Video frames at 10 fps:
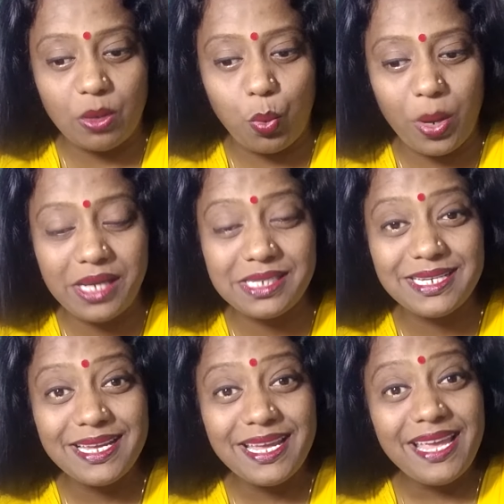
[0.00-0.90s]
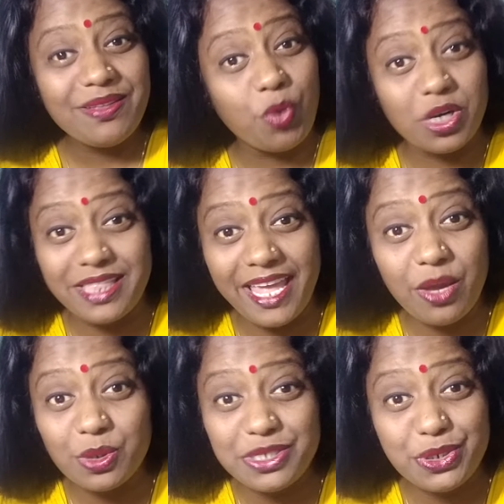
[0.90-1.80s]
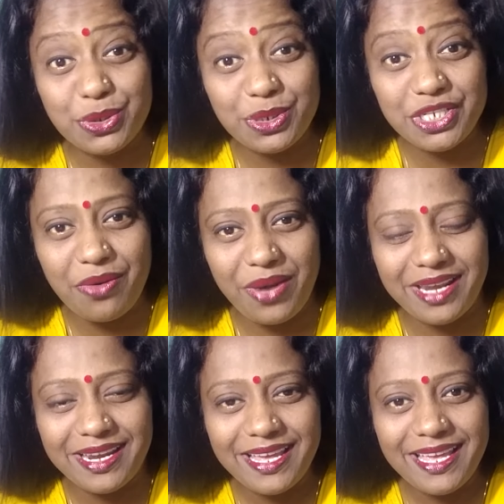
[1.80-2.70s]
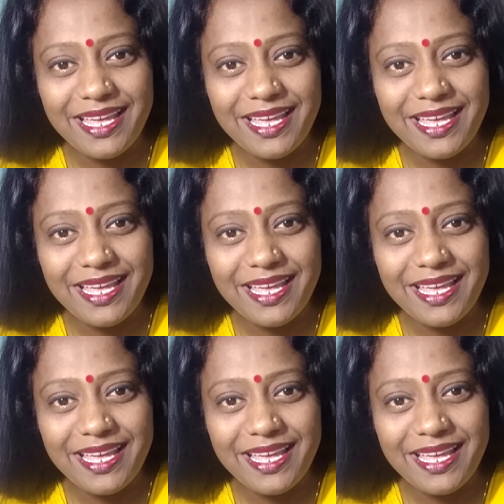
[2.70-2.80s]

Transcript: the wind. What they could do, children?